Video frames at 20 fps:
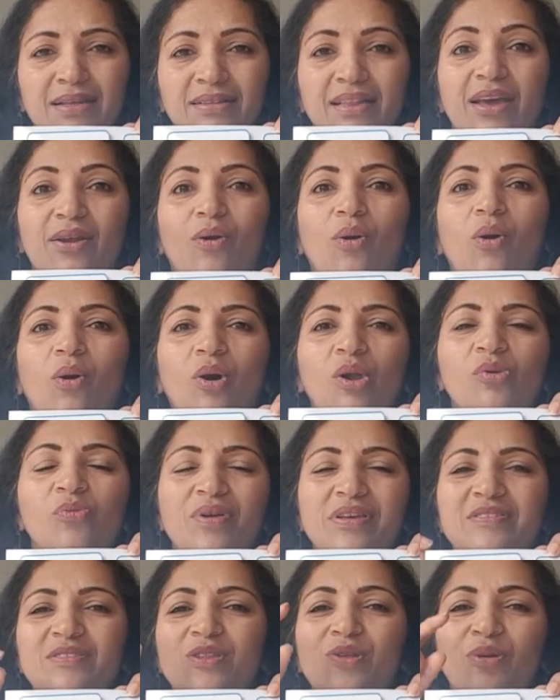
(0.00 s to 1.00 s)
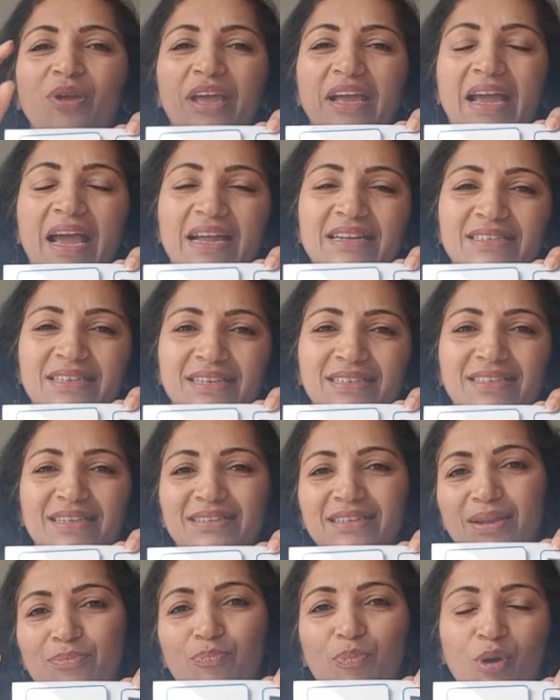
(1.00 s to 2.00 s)
They're always looking at it
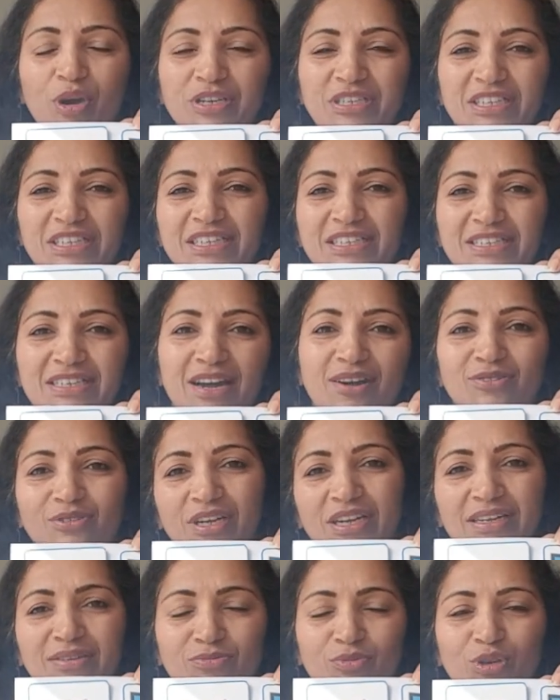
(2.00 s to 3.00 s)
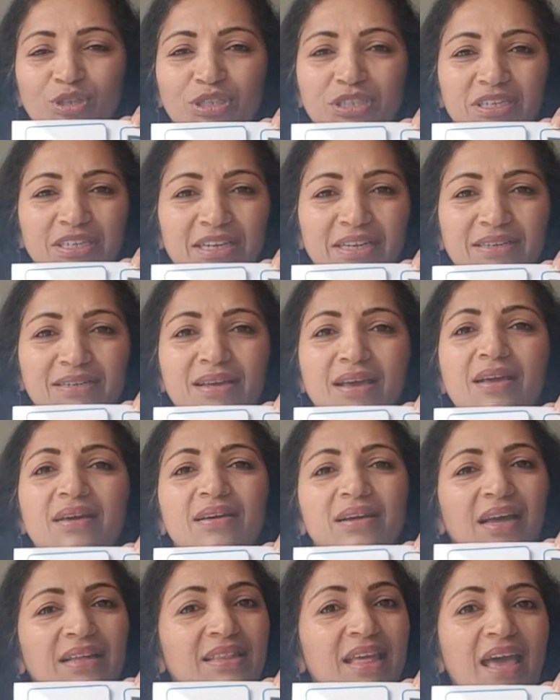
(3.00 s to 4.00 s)
and then pointing it out and washing it,
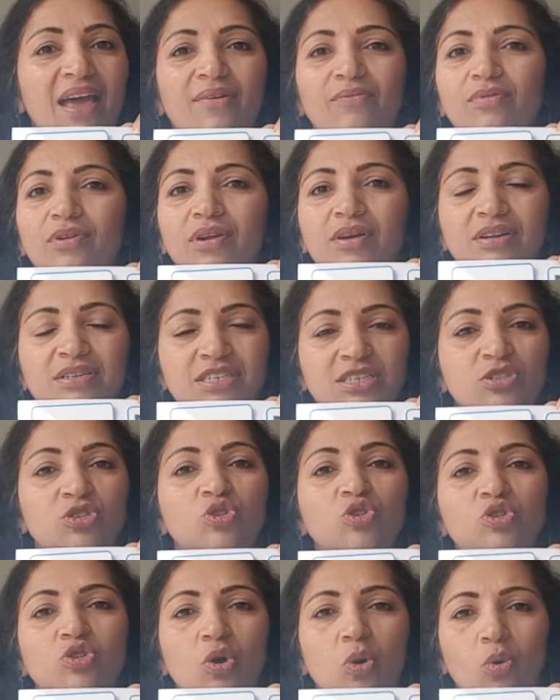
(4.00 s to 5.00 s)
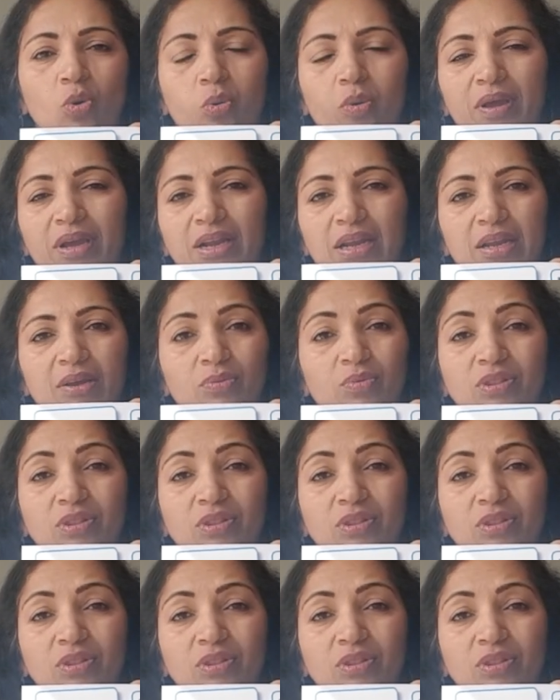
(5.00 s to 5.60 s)
and they have learned it so quickly.